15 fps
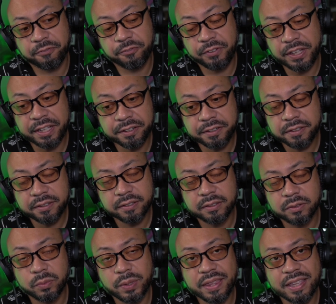feel
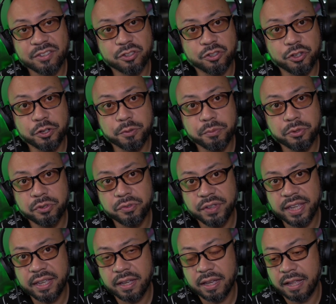with this new
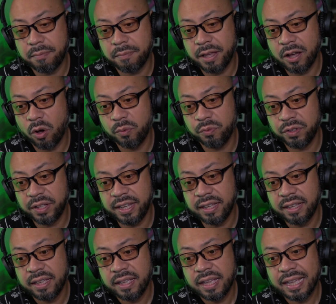movie, and
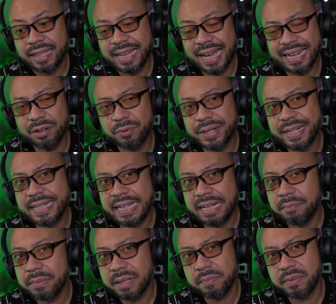hopefully kind of
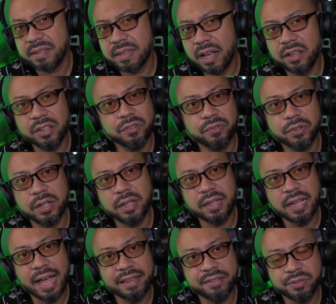redeem themselves for the
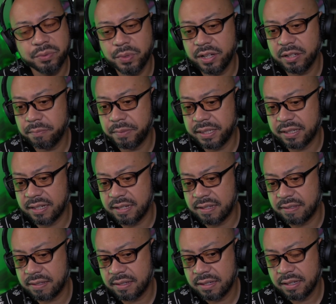last one,
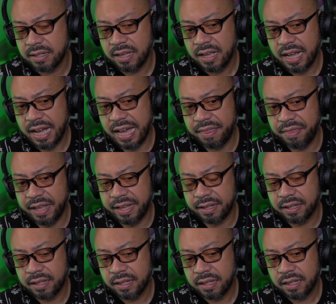because I
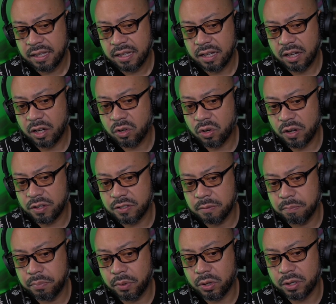think across
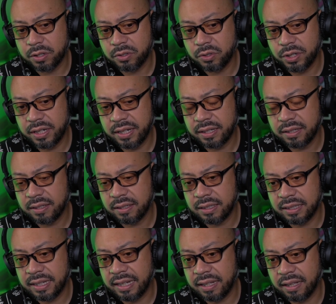the board,
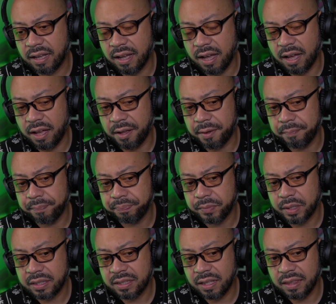critically,
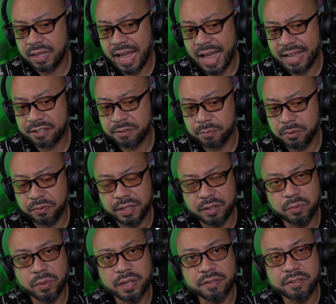the last
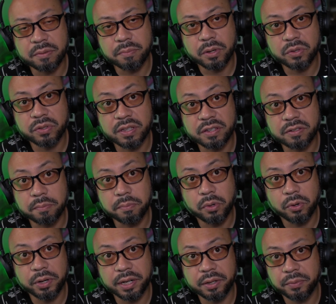movie was the most
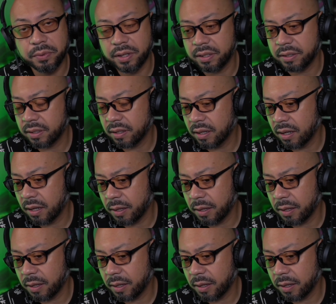disappointing one.